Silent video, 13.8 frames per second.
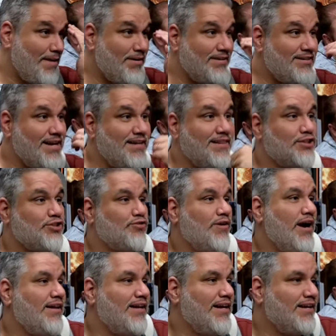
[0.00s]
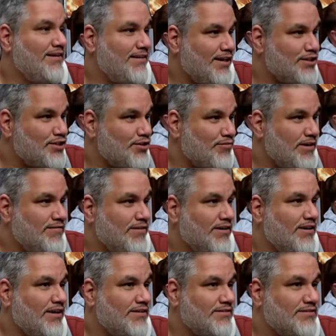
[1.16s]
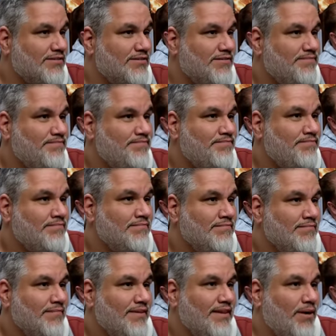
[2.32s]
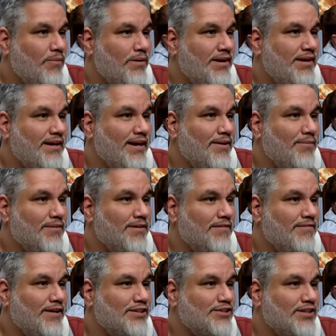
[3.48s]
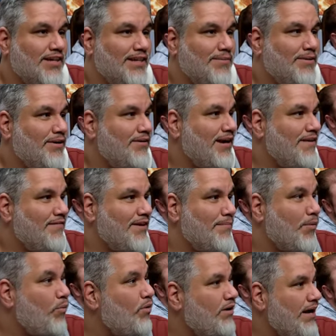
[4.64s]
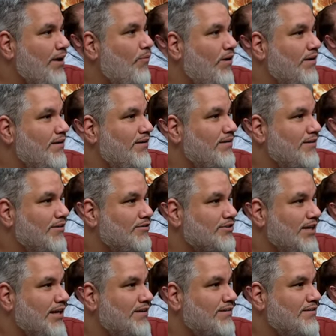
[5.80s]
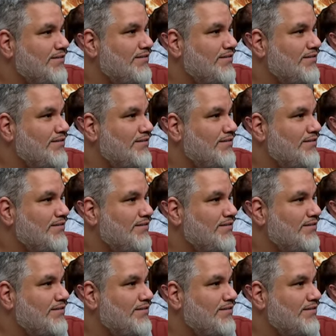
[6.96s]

I'm going to take this Tri-Land that is three of our colors. that we can get with our fetch land that we don't have yet, but we'll get one. You understand?